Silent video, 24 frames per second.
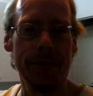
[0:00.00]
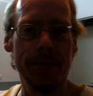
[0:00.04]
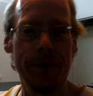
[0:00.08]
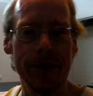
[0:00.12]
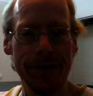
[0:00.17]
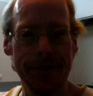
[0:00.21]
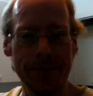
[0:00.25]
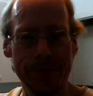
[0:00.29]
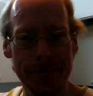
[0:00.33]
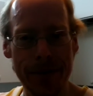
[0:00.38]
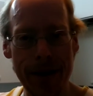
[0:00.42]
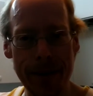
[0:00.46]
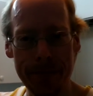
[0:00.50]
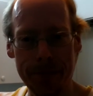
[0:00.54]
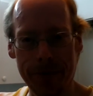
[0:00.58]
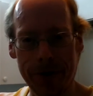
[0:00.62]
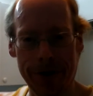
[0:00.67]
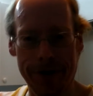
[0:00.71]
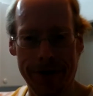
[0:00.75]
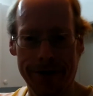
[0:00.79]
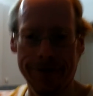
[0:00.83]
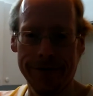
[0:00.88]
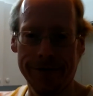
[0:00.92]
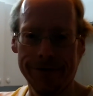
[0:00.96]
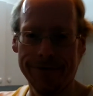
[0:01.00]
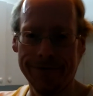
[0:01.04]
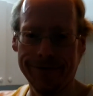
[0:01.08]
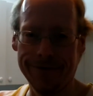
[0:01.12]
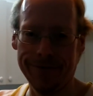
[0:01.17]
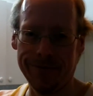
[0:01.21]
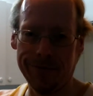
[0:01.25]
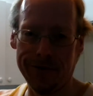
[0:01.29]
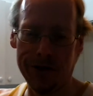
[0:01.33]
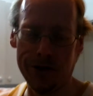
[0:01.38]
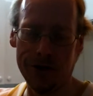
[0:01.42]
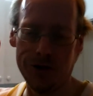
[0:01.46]
But remember,
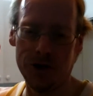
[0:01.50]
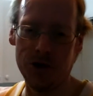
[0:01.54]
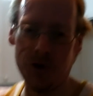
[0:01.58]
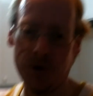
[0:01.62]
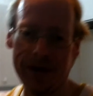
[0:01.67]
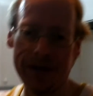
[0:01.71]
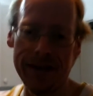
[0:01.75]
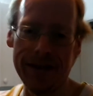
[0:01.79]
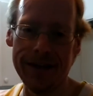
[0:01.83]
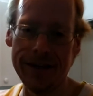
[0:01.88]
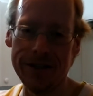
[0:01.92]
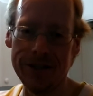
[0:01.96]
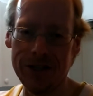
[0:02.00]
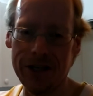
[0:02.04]
when you're doing these